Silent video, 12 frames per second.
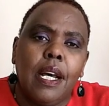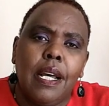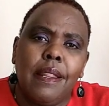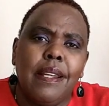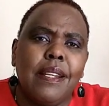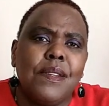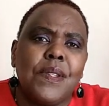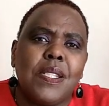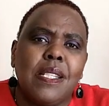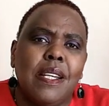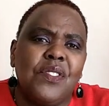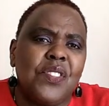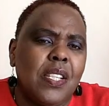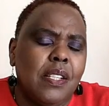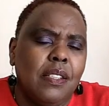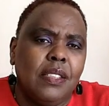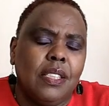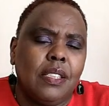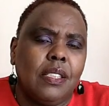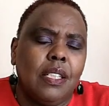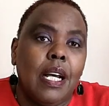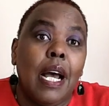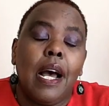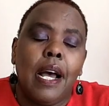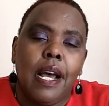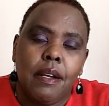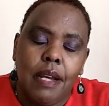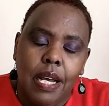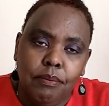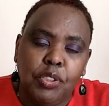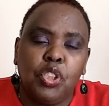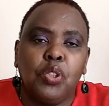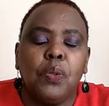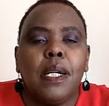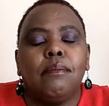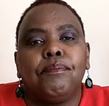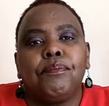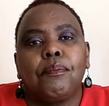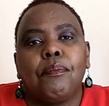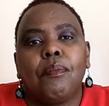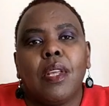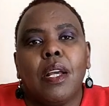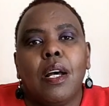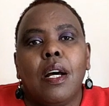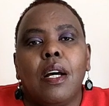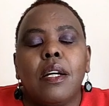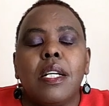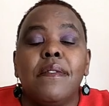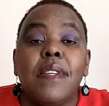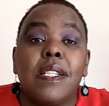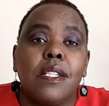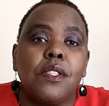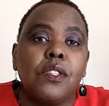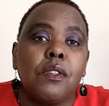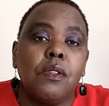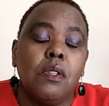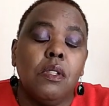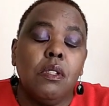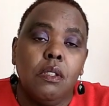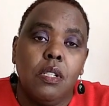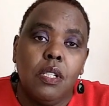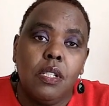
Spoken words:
and then you see a change, I'm sure if it's in school,